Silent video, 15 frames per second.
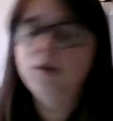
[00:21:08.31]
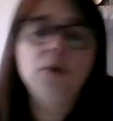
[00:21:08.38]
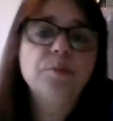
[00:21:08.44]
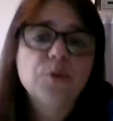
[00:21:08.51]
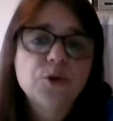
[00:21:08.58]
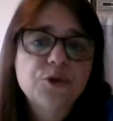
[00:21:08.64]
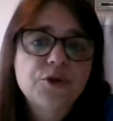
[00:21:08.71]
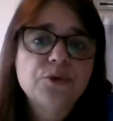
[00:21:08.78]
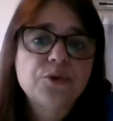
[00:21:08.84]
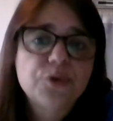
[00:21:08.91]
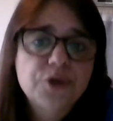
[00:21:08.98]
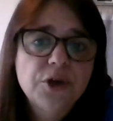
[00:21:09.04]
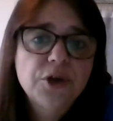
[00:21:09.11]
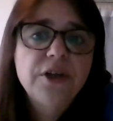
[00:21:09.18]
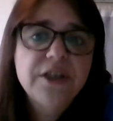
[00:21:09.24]
robust
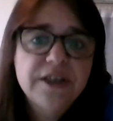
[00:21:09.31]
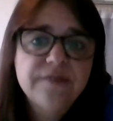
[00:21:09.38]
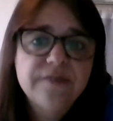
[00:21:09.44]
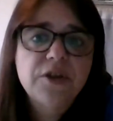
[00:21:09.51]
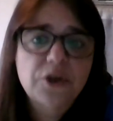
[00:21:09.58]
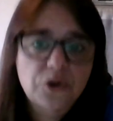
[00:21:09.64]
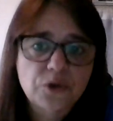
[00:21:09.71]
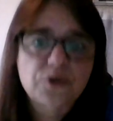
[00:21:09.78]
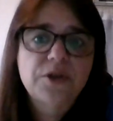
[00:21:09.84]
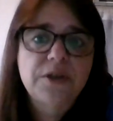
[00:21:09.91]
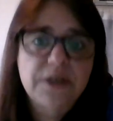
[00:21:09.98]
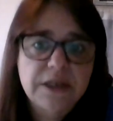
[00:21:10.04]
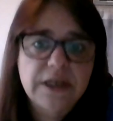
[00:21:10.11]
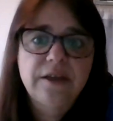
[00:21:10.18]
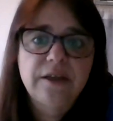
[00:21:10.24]
alternatives to
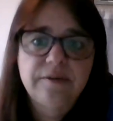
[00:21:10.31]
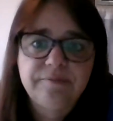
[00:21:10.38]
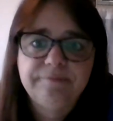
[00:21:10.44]
custody.